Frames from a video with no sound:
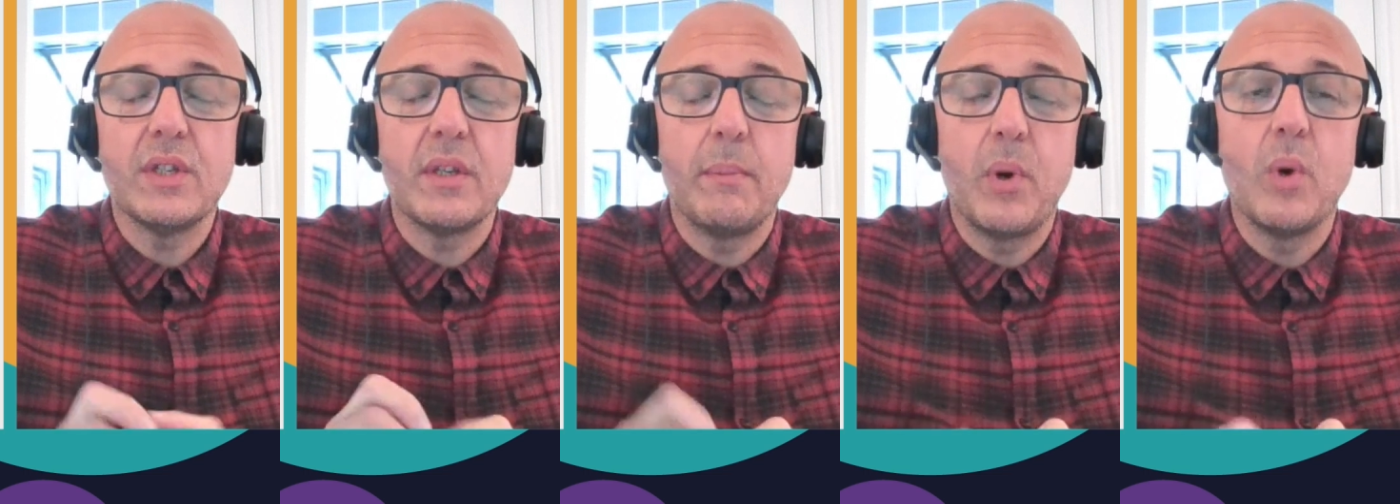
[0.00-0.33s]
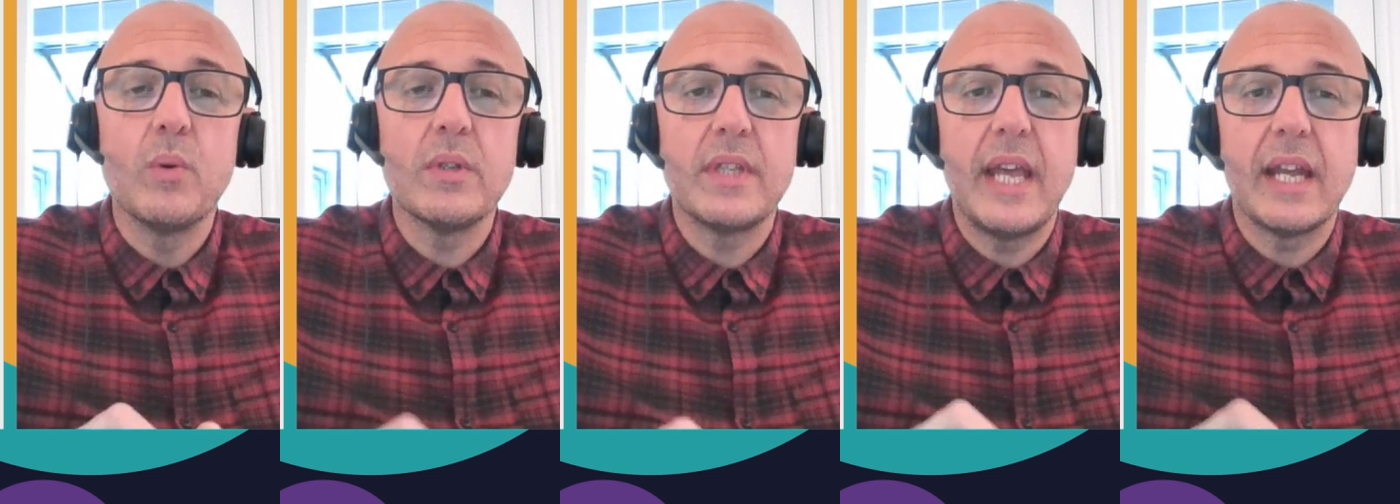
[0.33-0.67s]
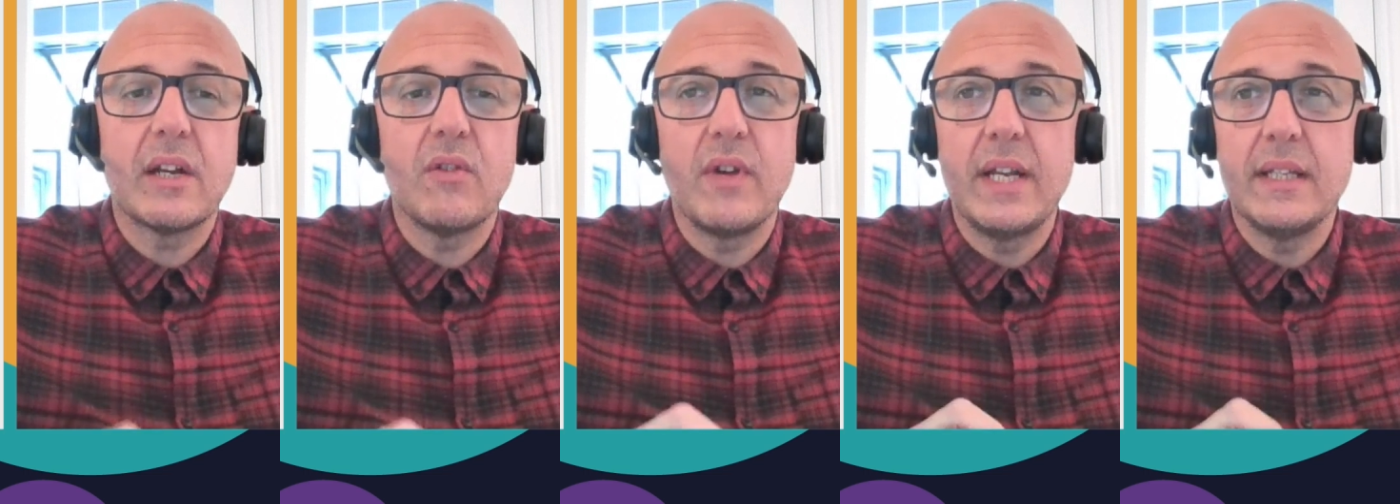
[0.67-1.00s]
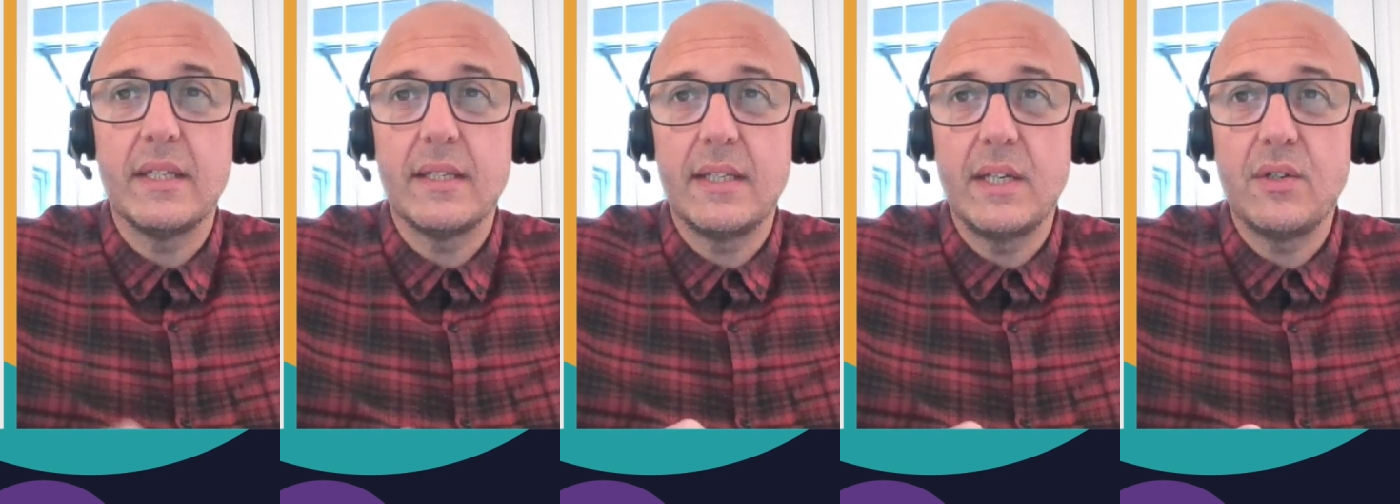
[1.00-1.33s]
that supports their career
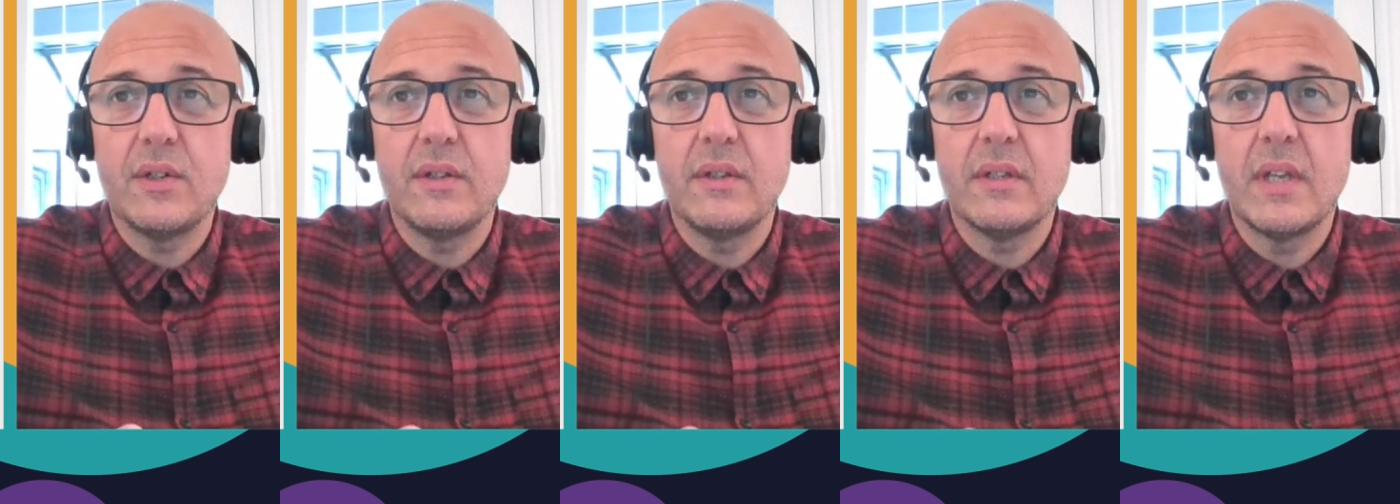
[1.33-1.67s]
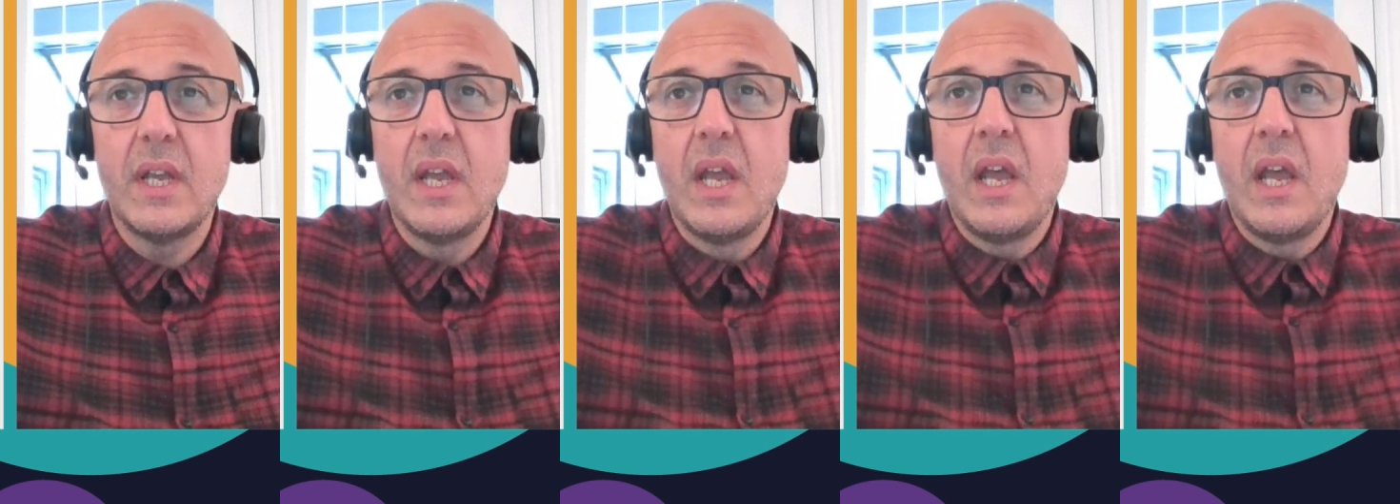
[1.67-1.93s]
decisions.